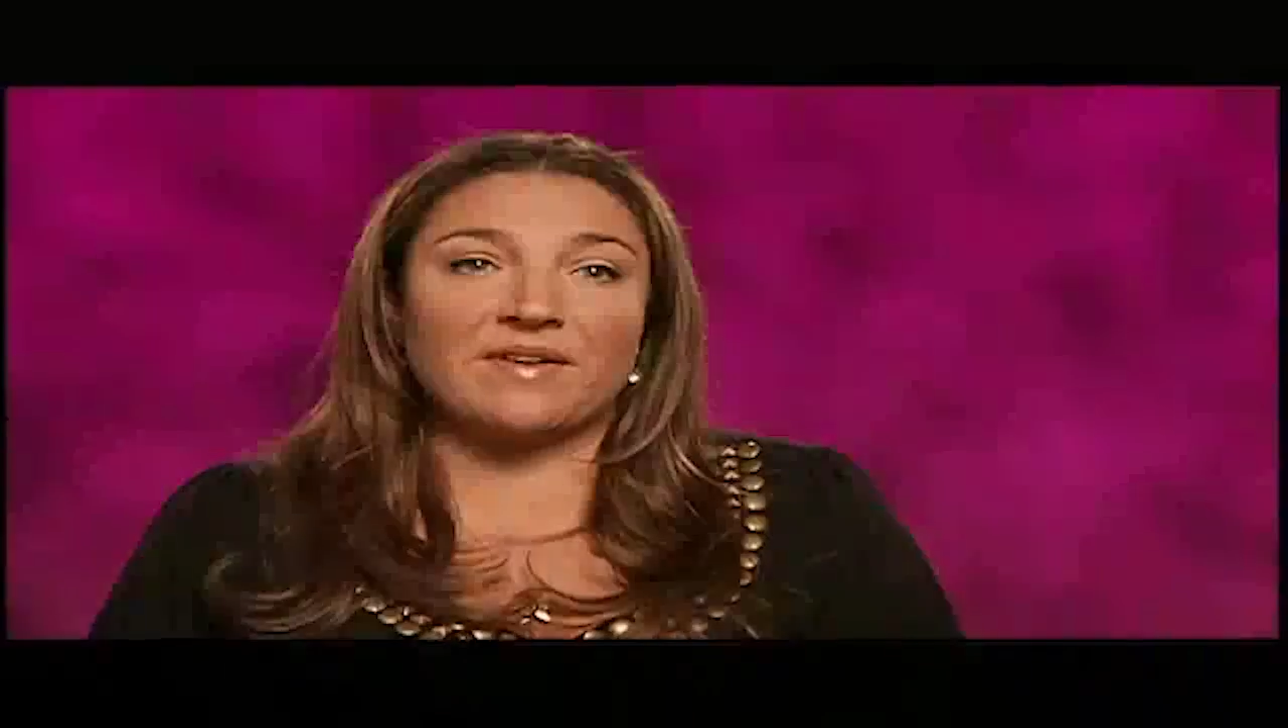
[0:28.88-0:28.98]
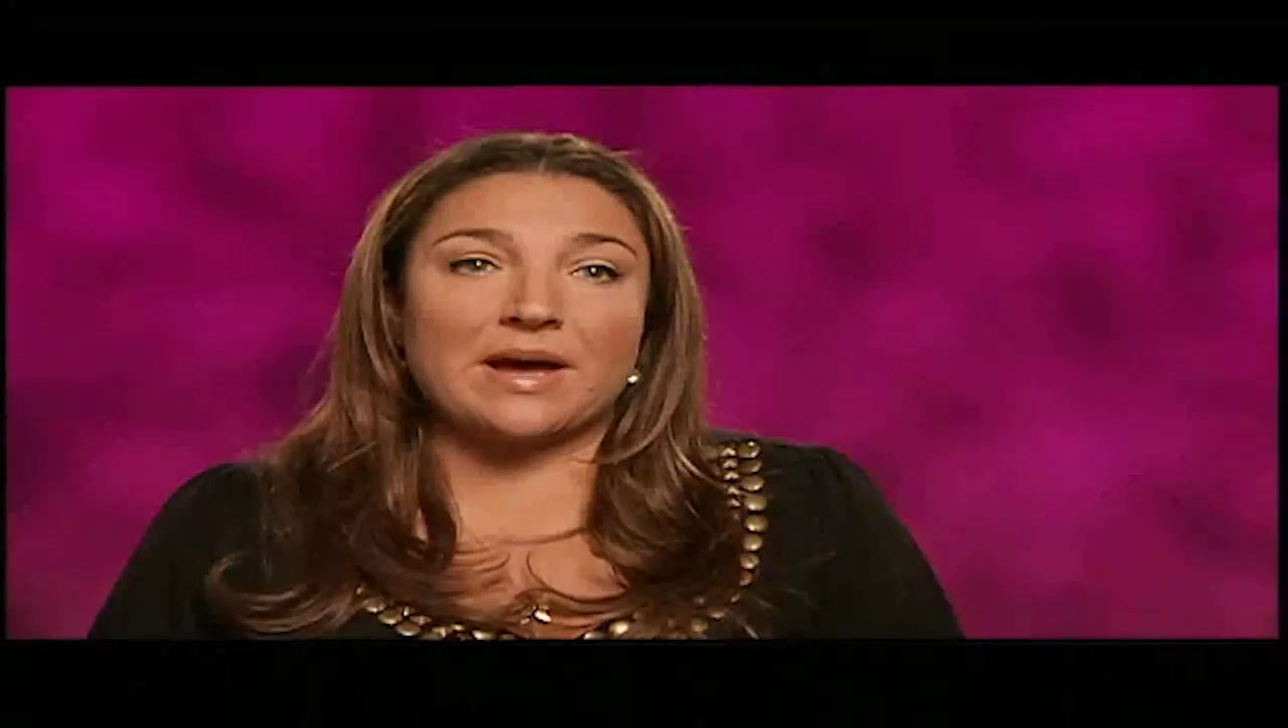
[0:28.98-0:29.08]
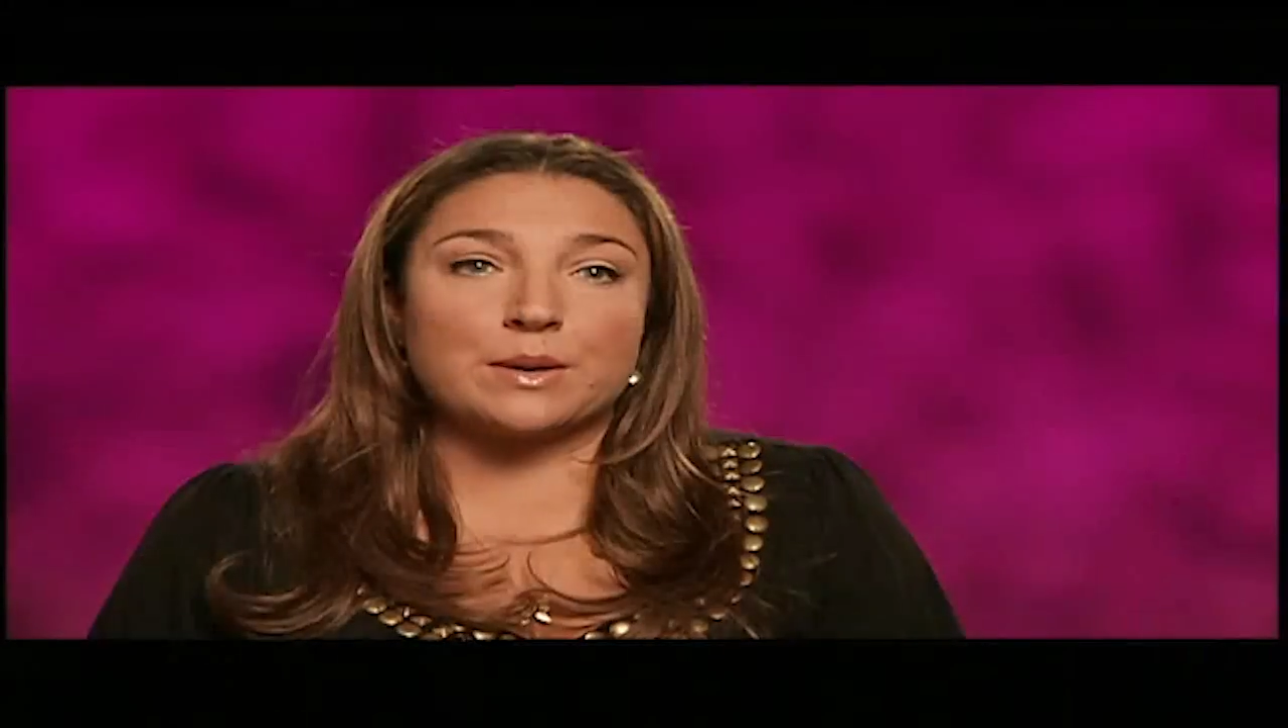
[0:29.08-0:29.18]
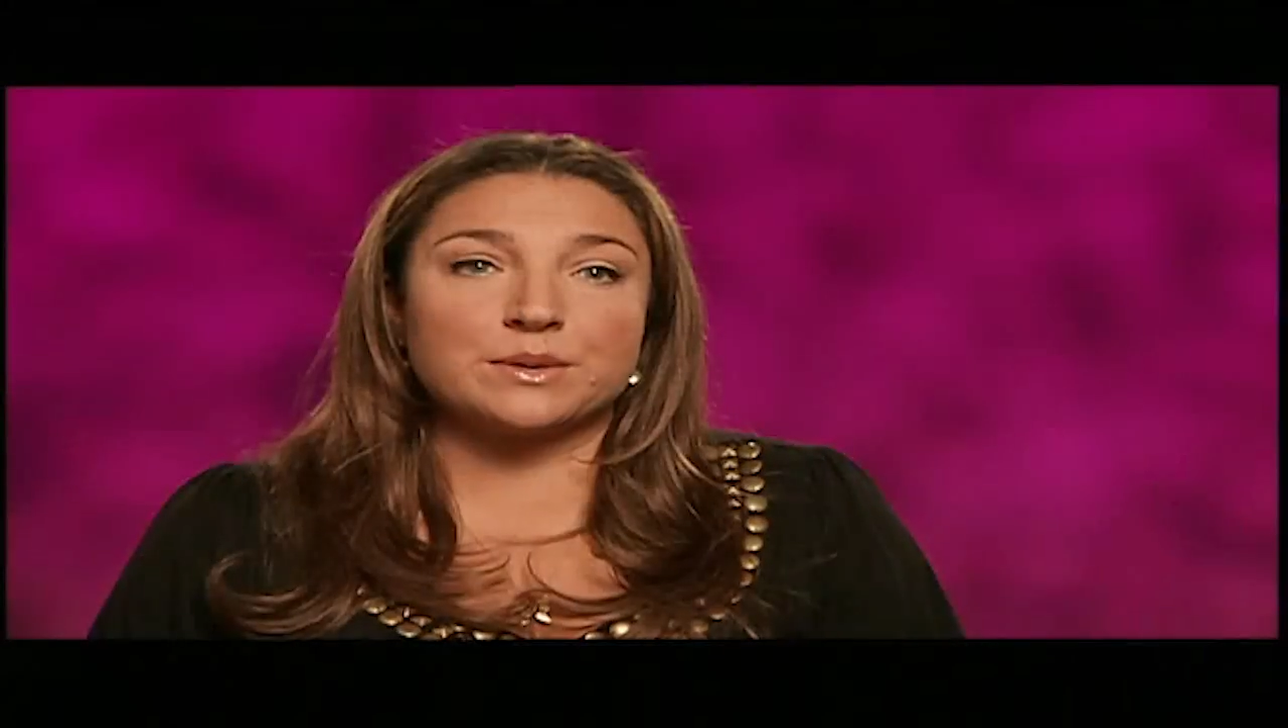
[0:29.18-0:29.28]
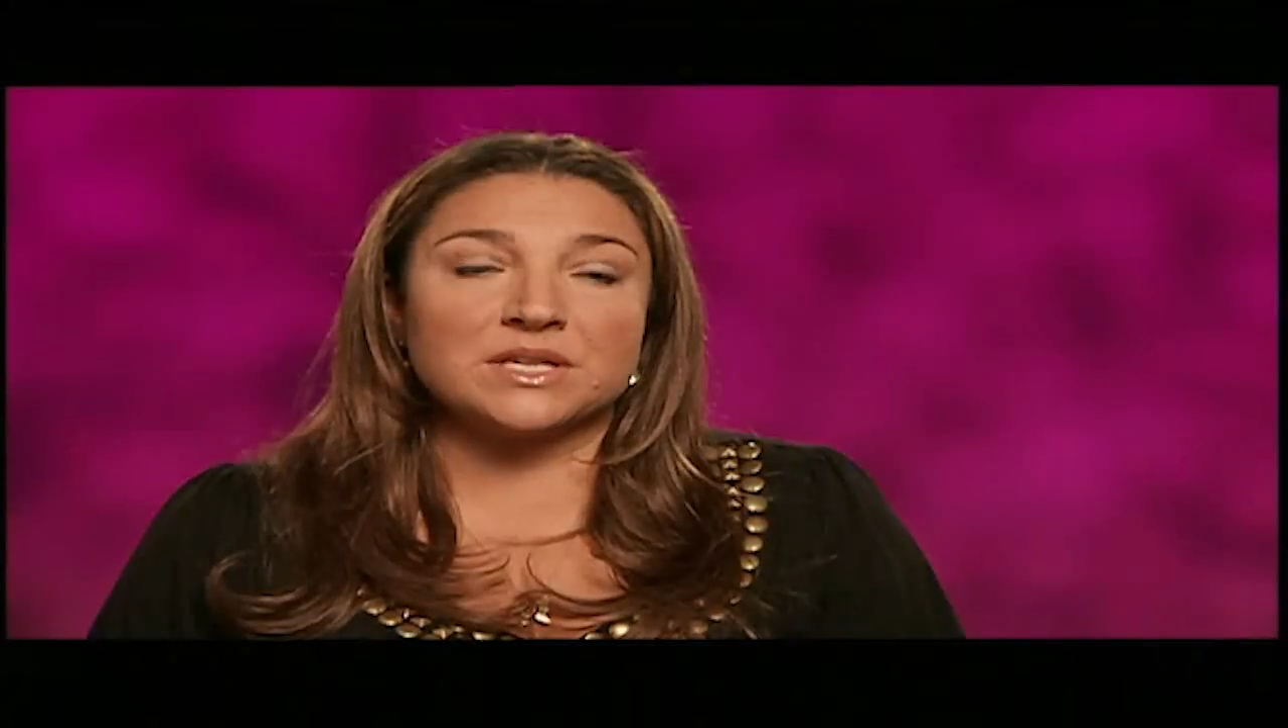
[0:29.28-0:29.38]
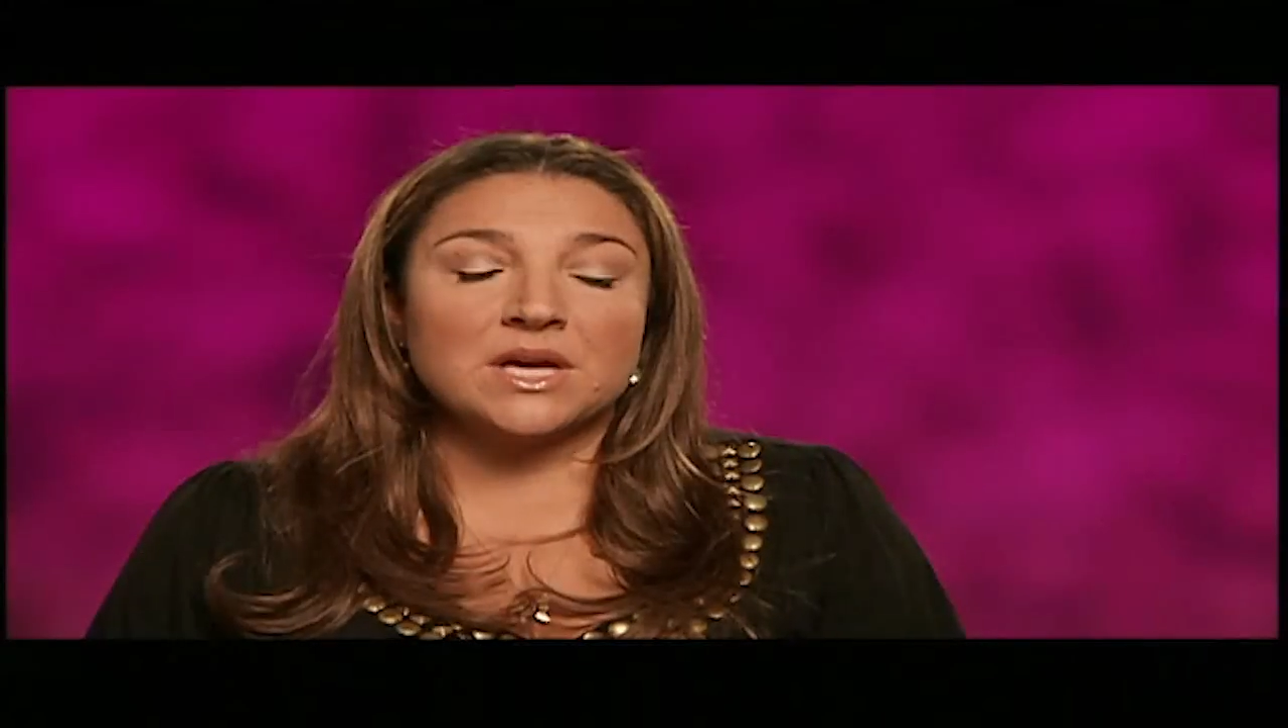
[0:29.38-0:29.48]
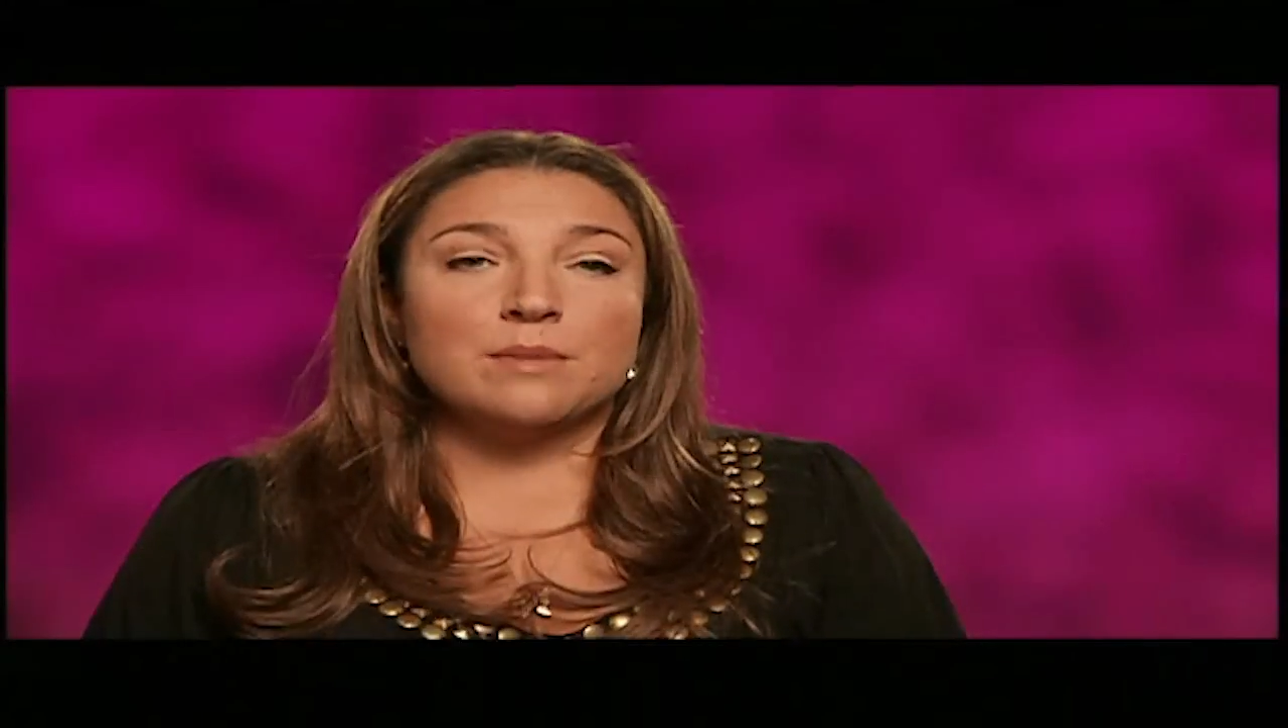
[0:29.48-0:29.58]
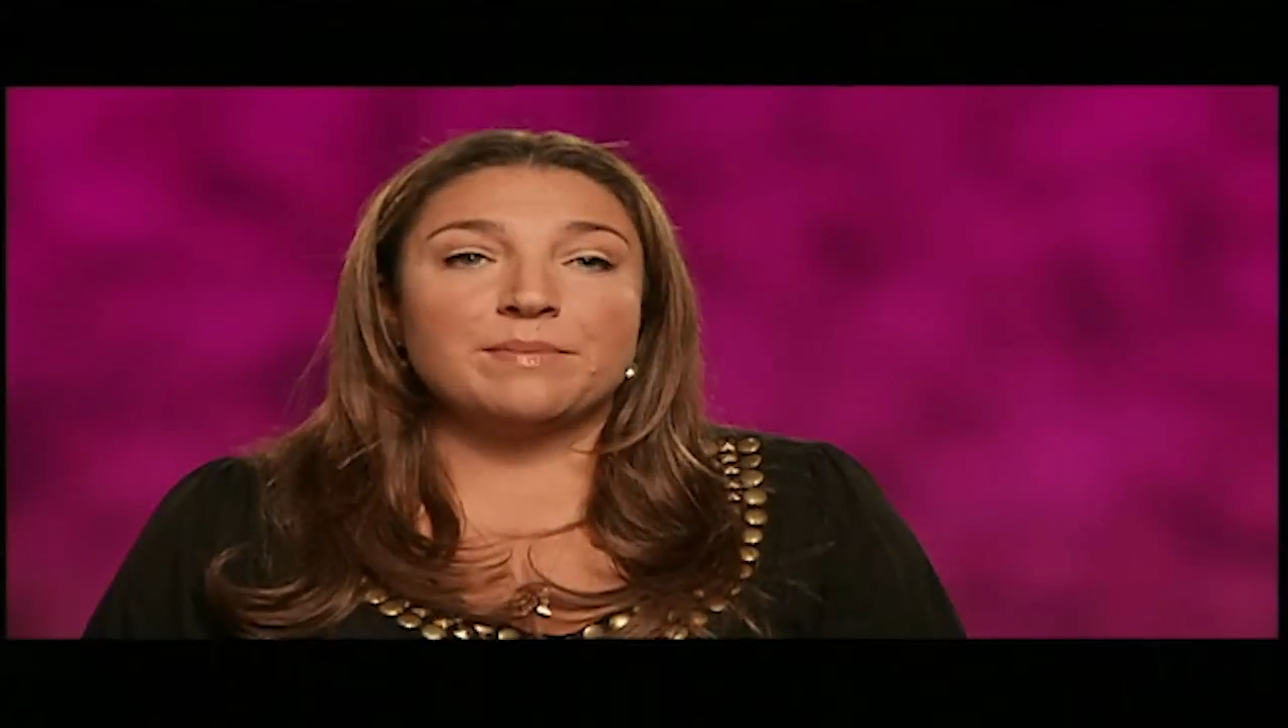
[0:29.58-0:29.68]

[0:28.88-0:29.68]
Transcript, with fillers: of hours